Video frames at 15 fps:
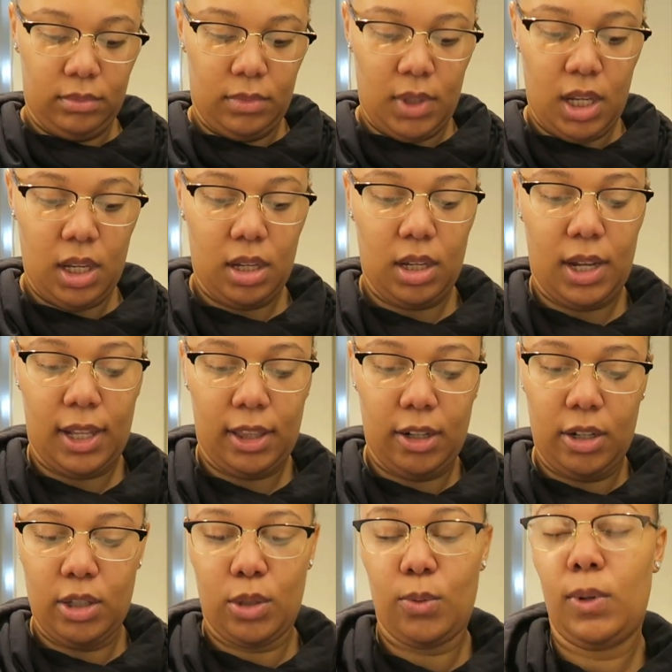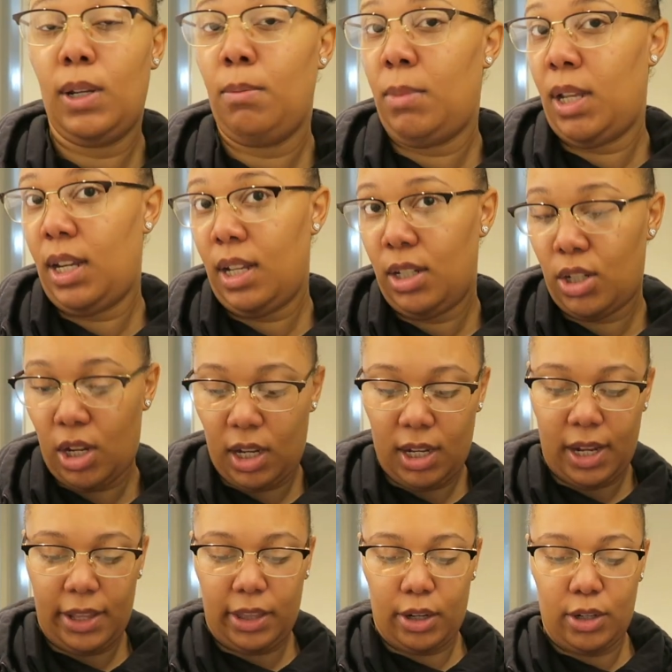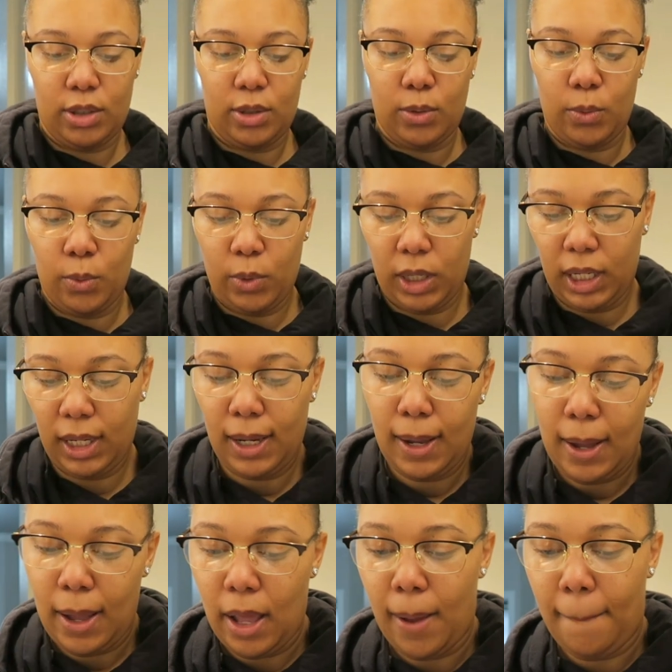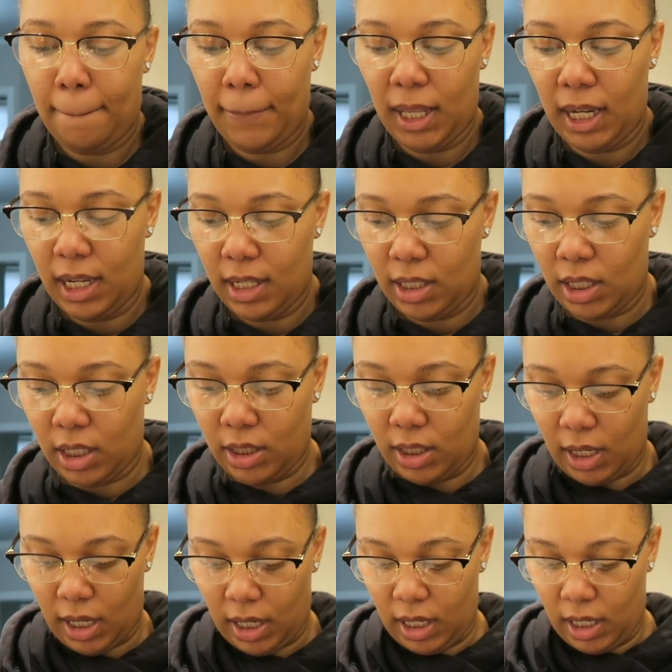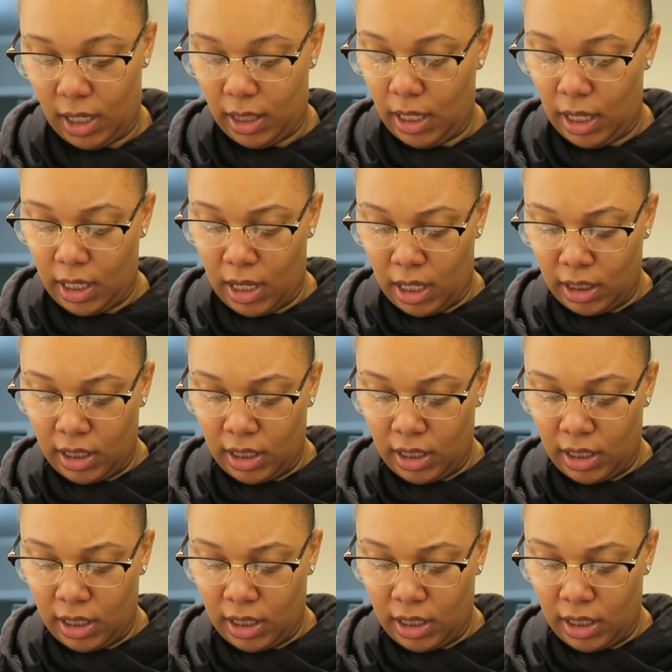Yeah, he got there in 20 minutes, right? He got there in 20 minutes yesterday. And then